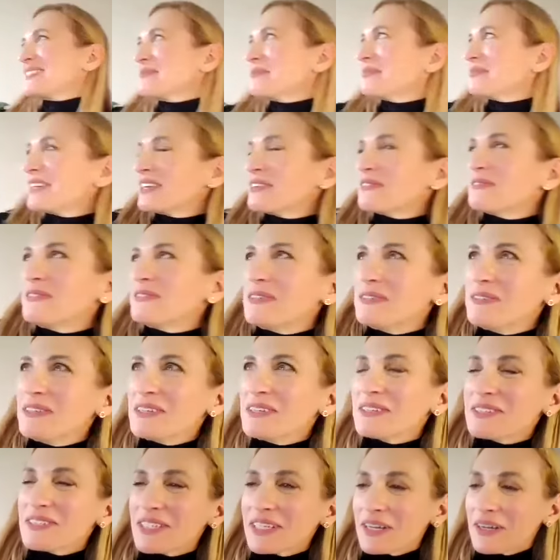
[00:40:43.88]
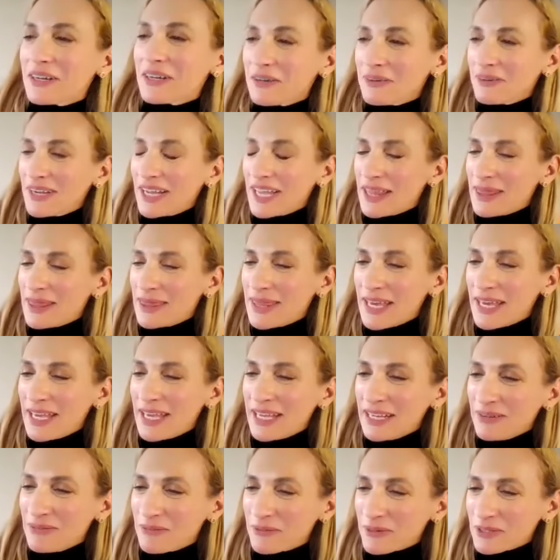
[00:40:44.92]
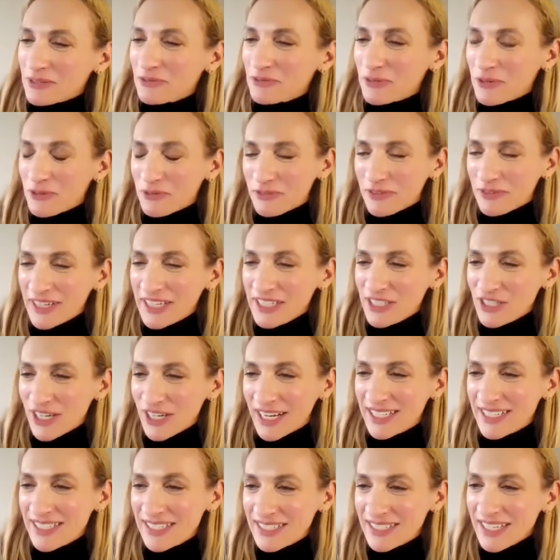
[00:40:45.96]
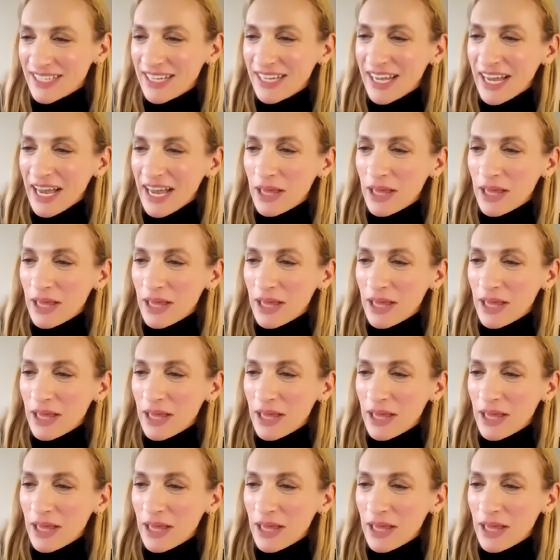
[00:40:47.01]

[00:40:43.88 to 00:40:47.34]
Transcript: someone a few years ago and they worked for a franchise